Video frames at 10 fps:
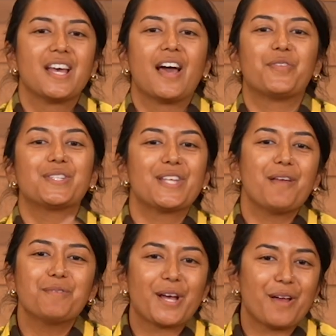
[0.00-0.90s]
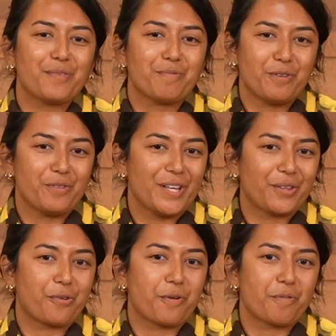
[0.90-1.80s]
At the same time, the movie The
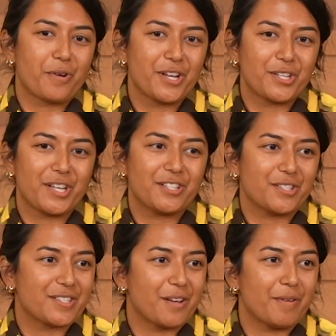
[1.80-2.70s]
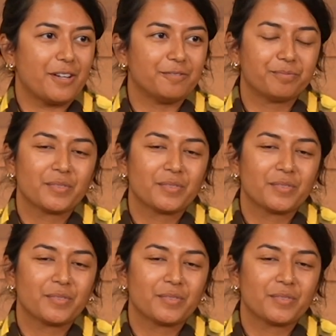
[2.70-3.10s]
Corporation had just come out.